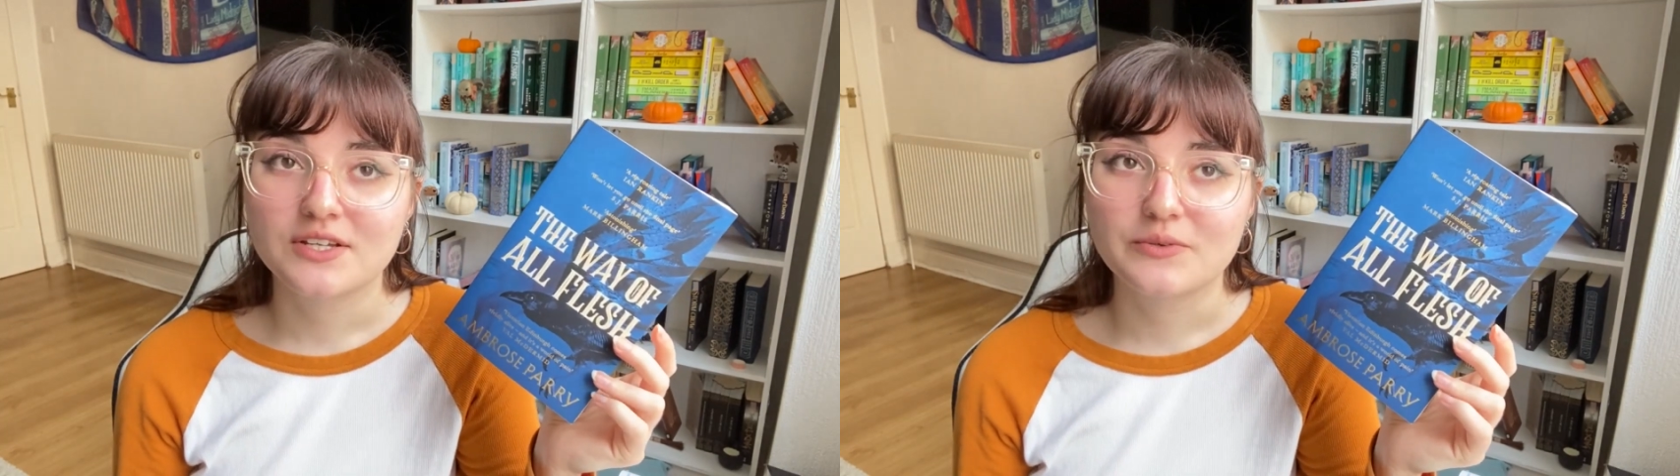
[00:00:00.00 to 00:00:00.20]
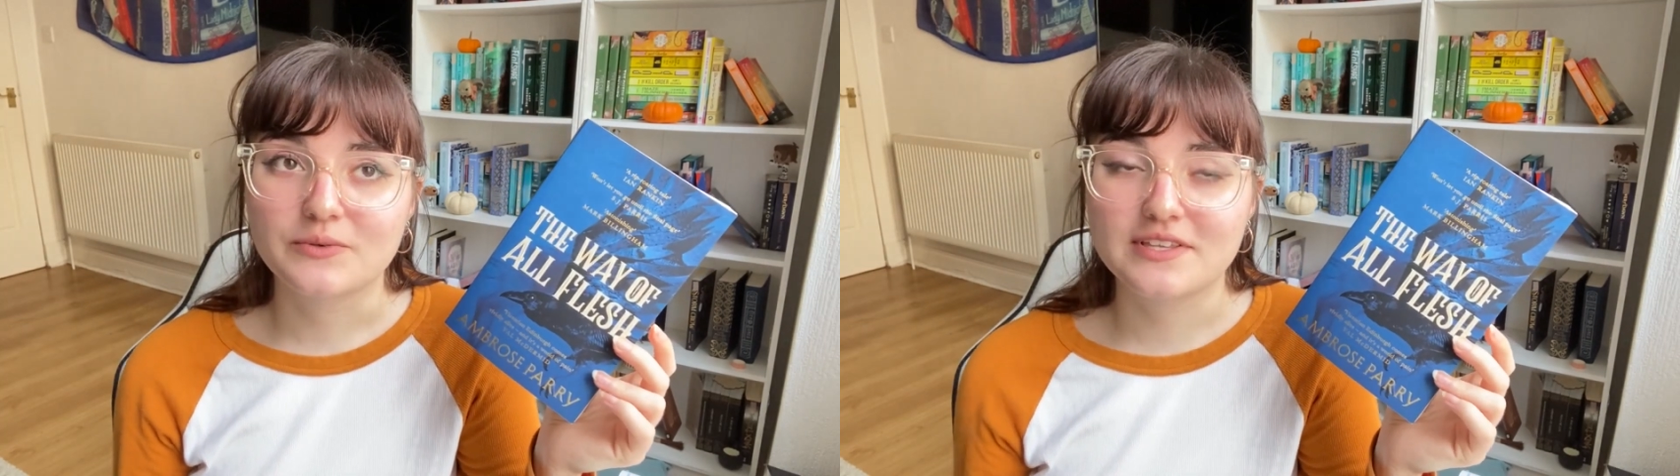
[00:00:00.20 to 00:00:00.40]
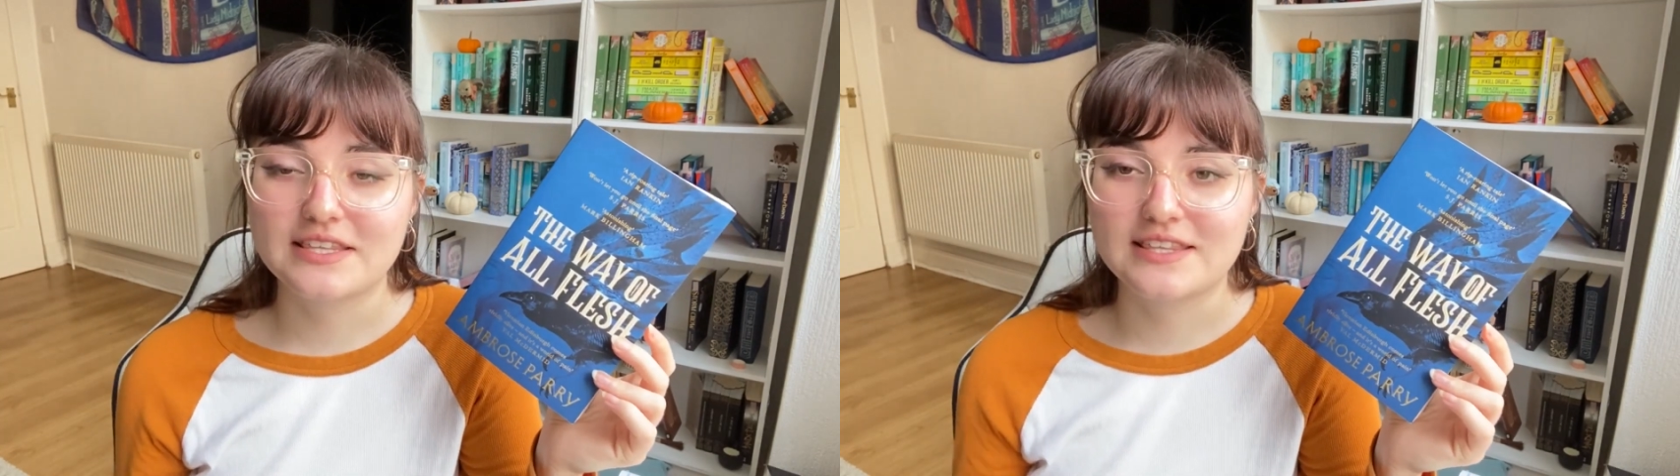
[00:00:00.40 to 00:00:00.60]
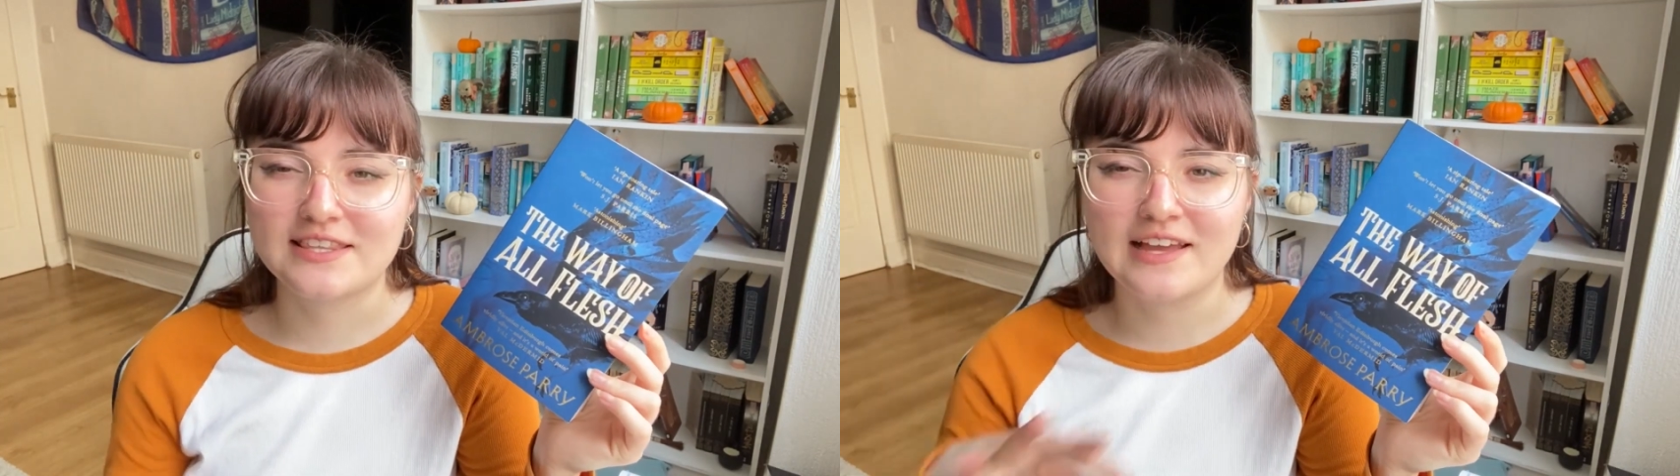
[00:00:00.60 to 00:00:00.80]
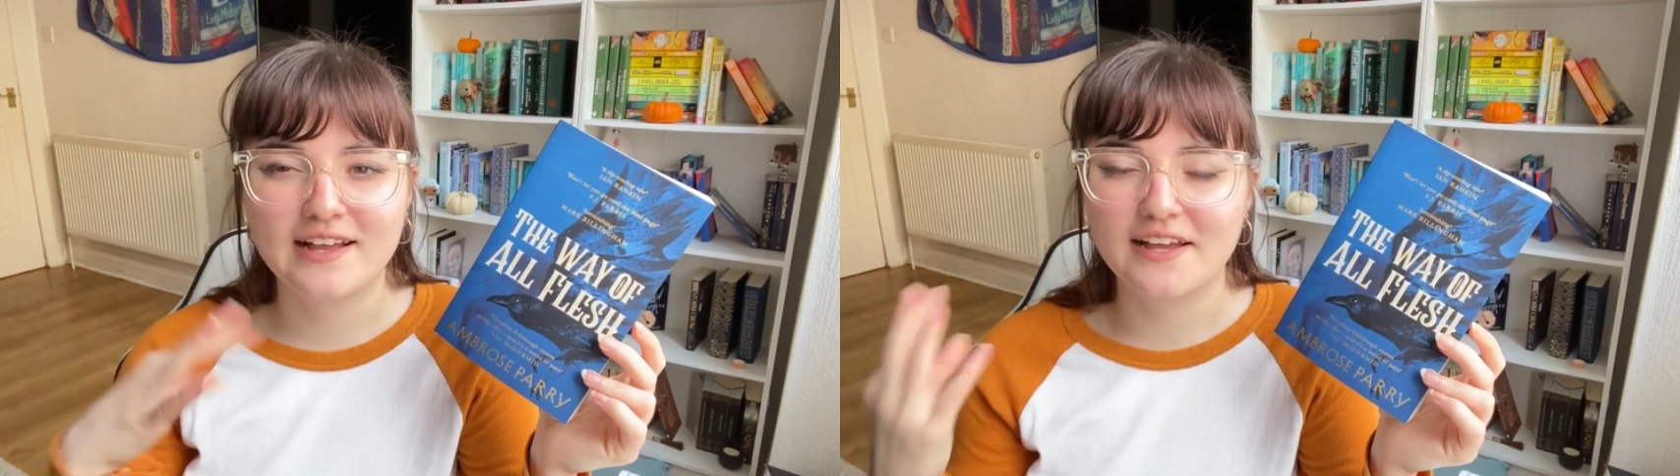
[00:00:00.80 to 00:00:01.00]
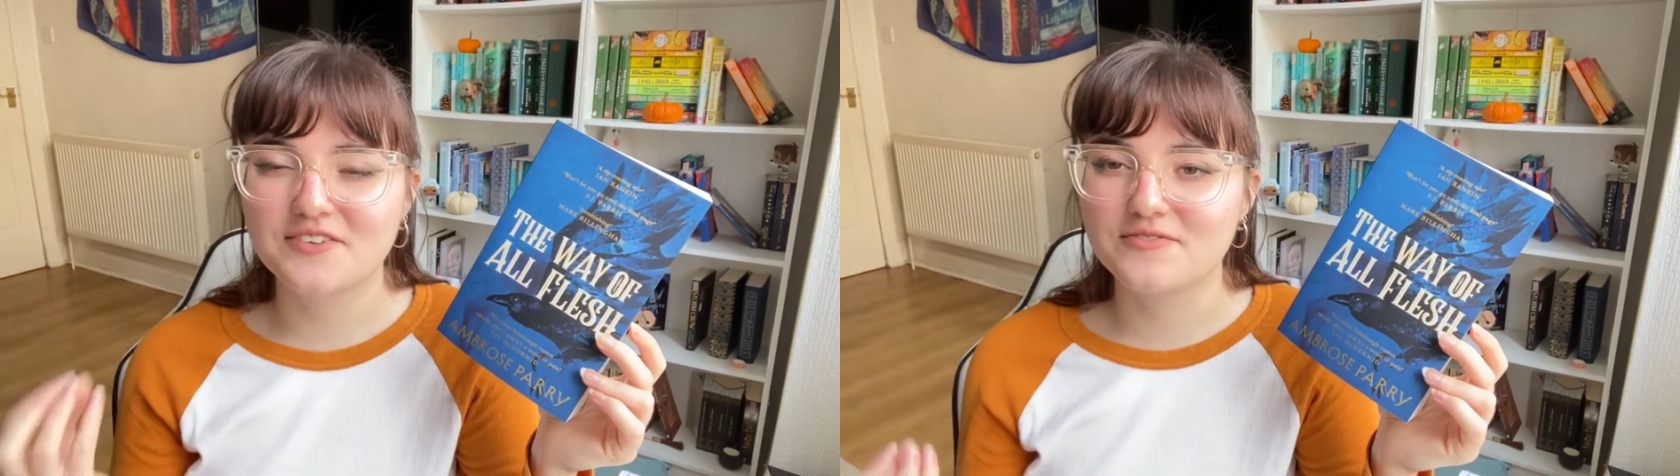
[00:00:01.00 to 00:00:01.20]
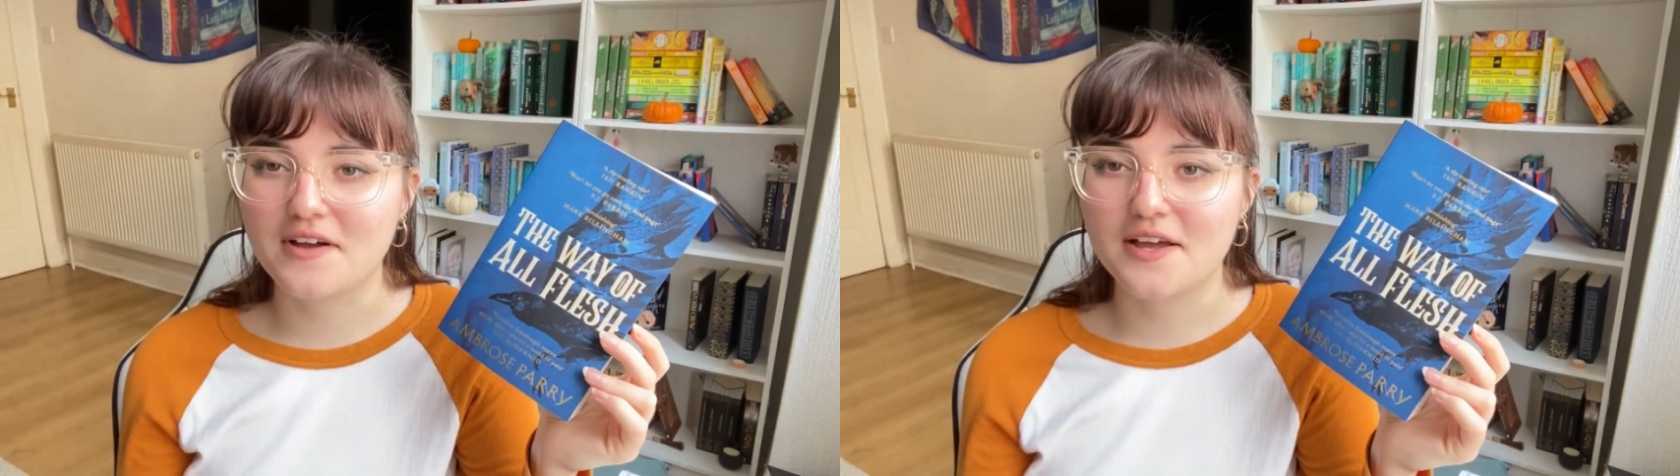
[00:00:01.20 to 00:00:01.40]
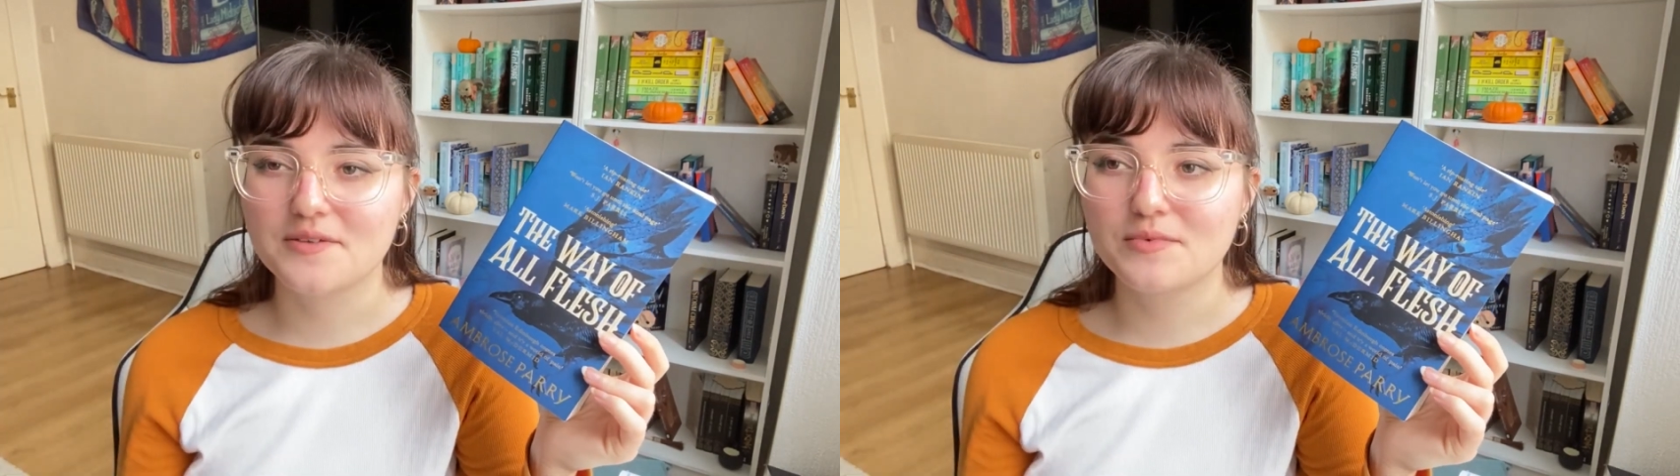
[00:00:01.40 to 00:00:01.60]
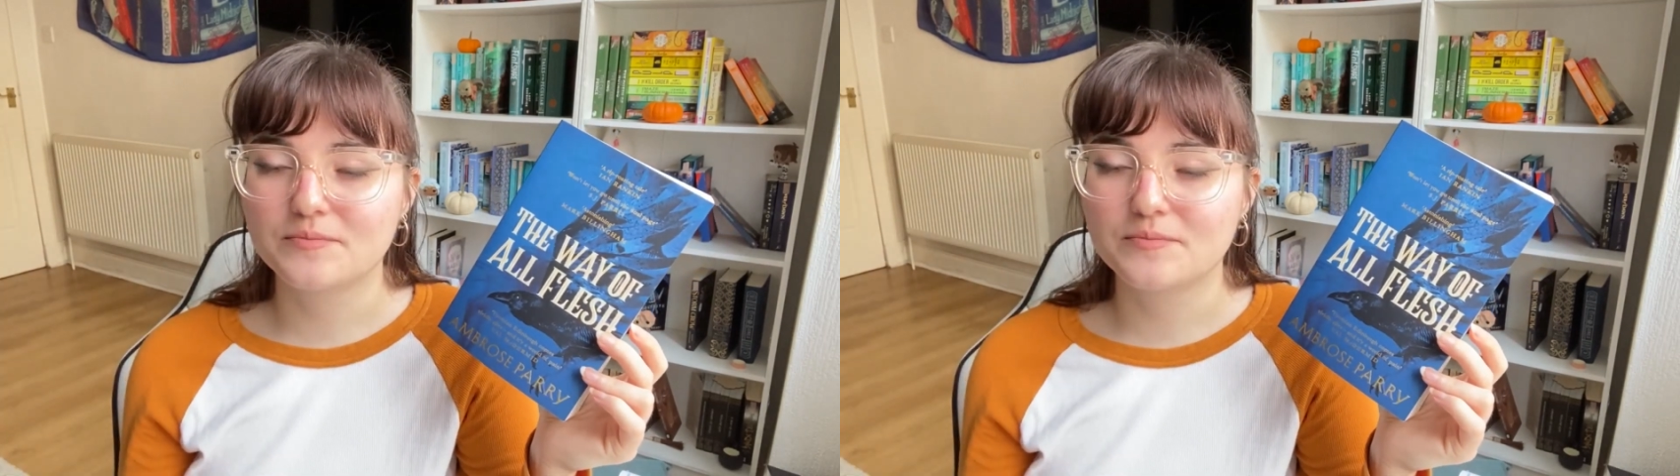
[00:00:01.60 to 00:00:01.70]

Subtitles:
with that kind of vibe